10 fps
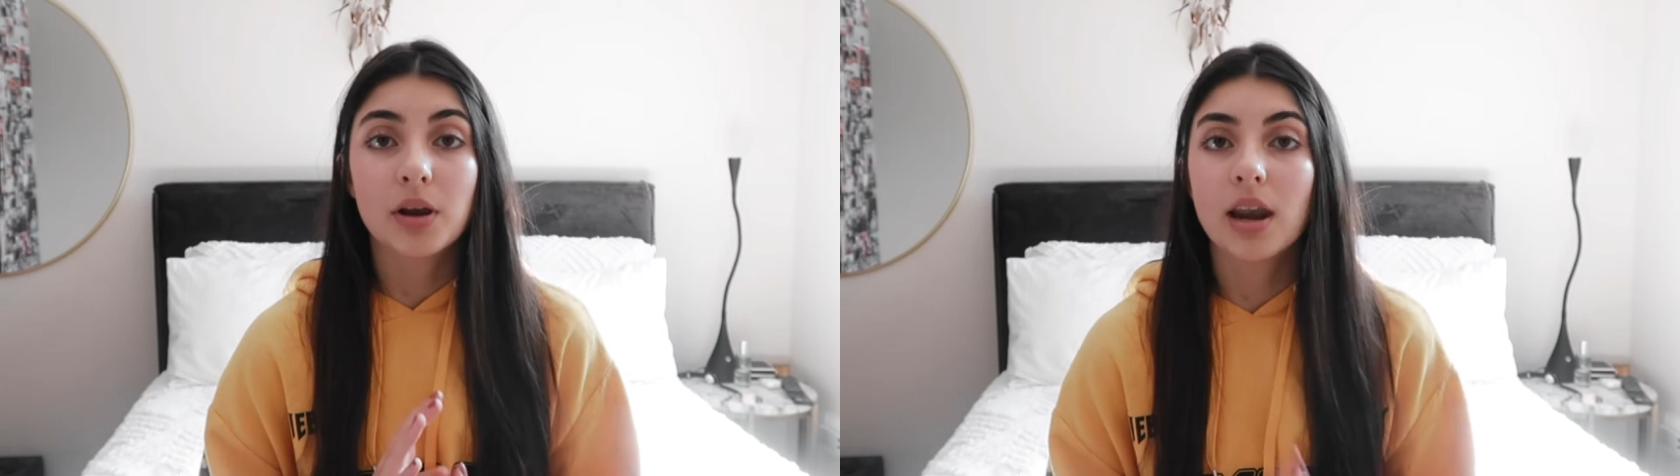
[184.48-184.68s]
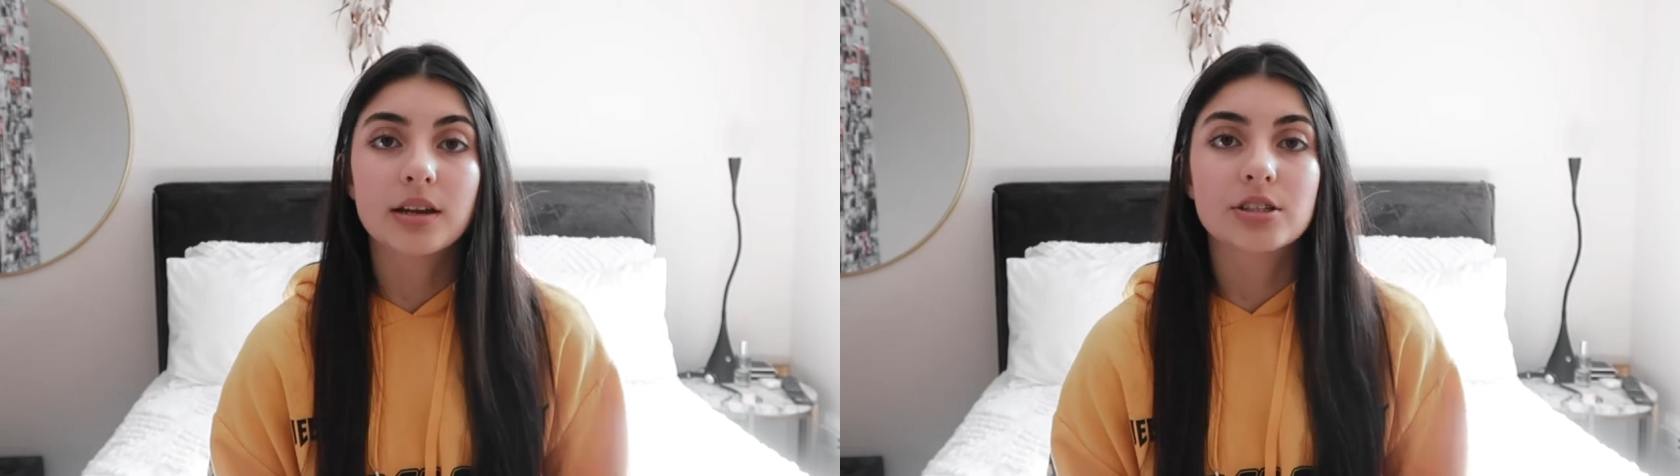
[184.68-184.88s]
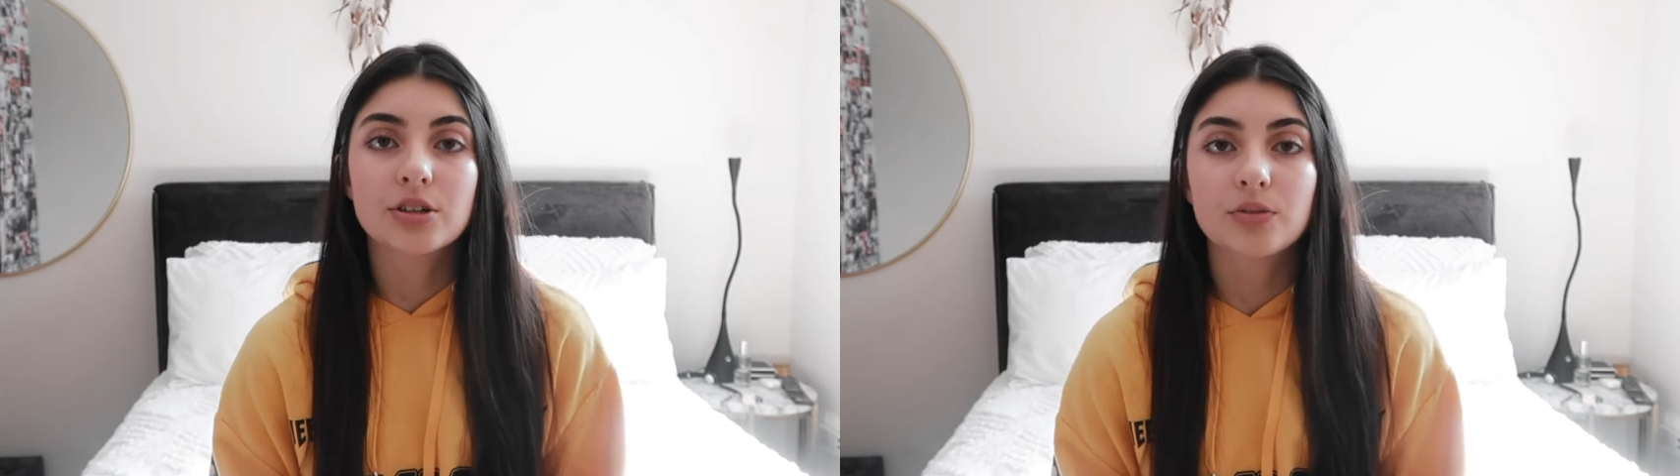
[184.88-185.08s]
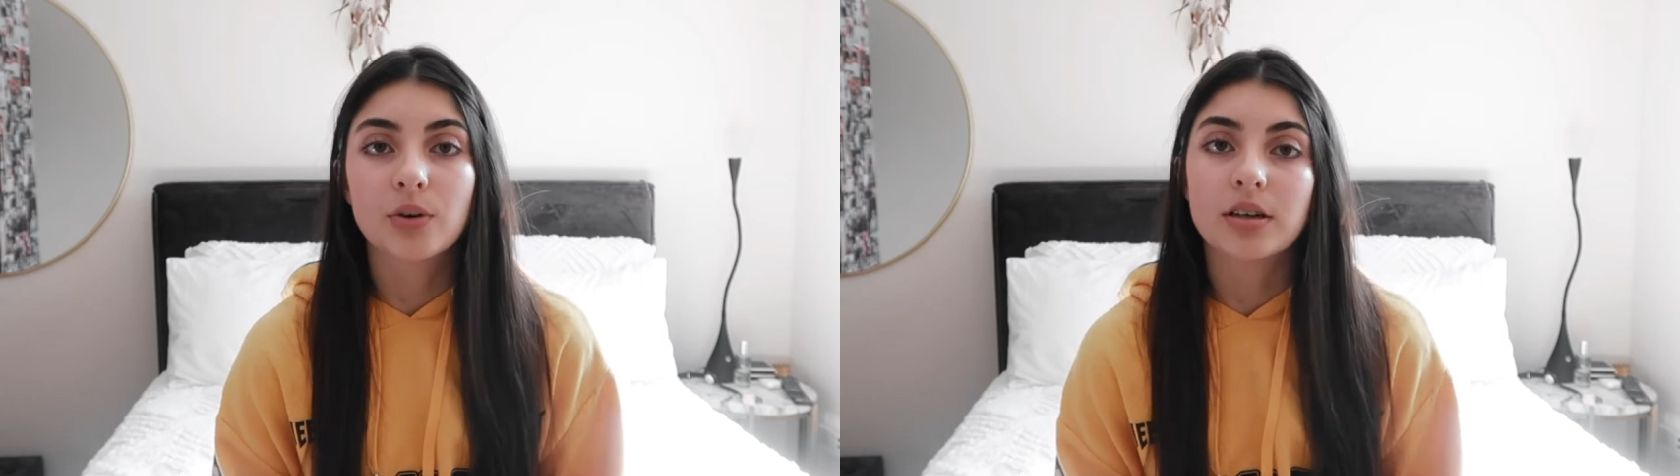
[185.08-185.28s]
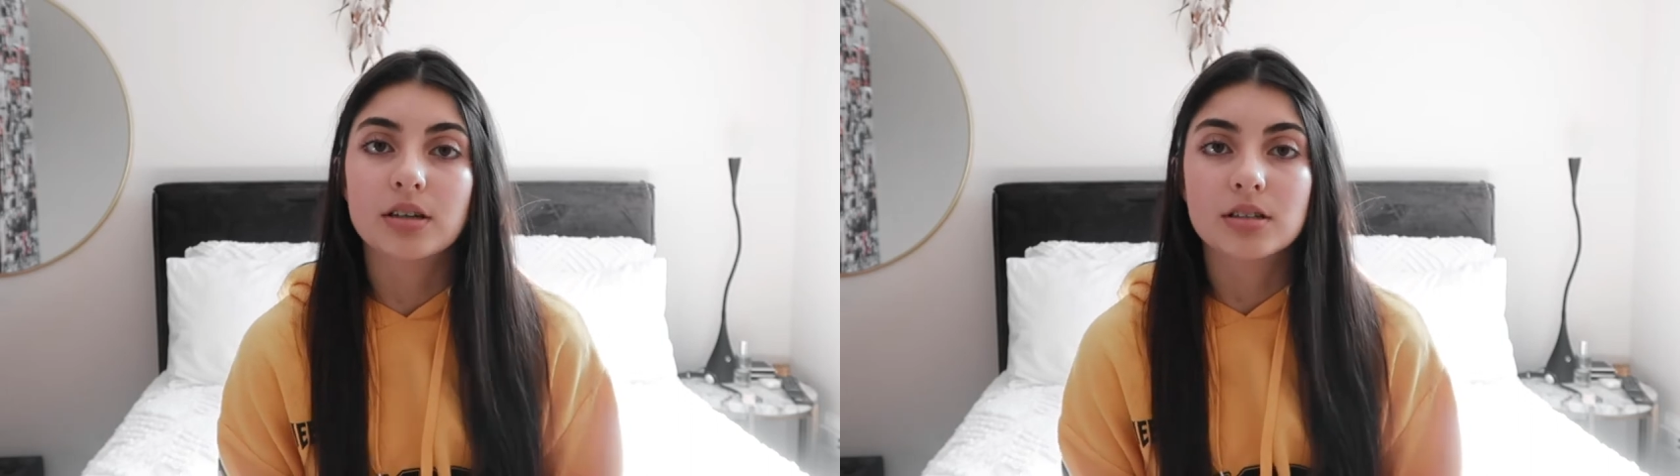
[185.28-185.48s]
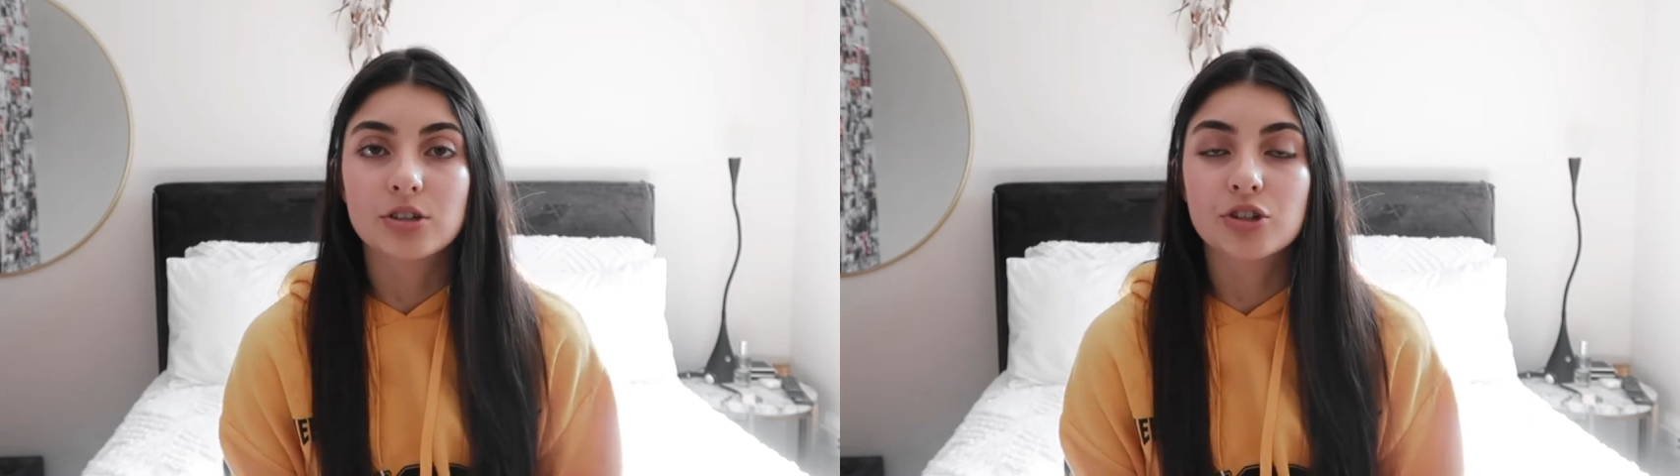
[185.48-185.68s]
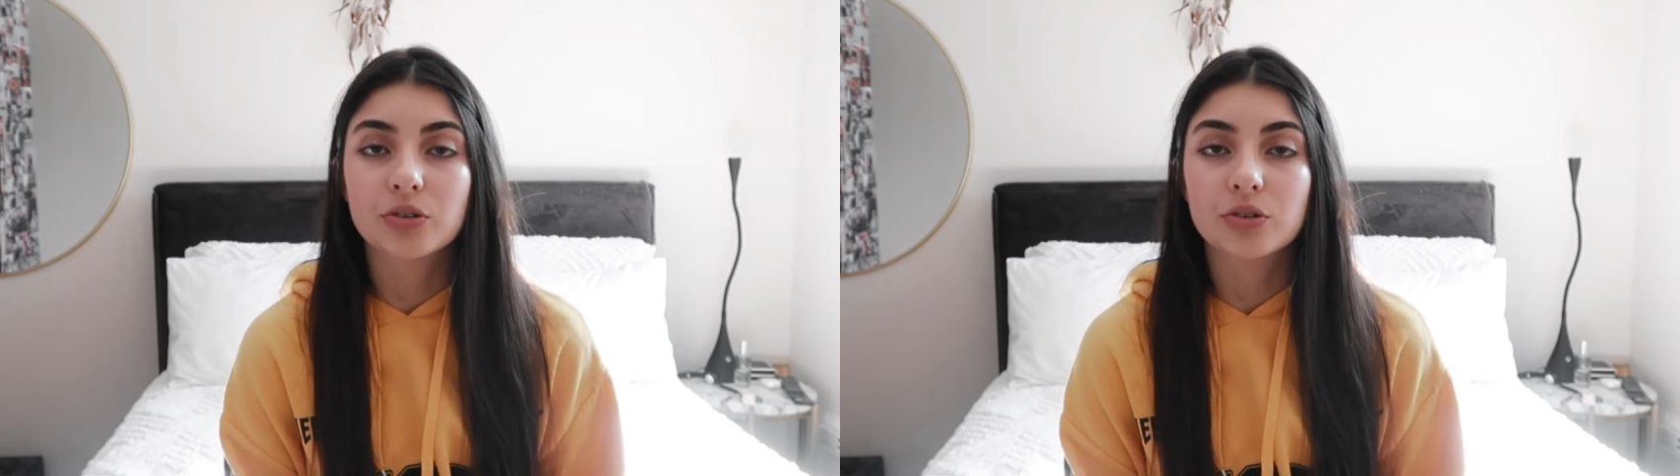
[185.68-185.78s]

plenty of ways that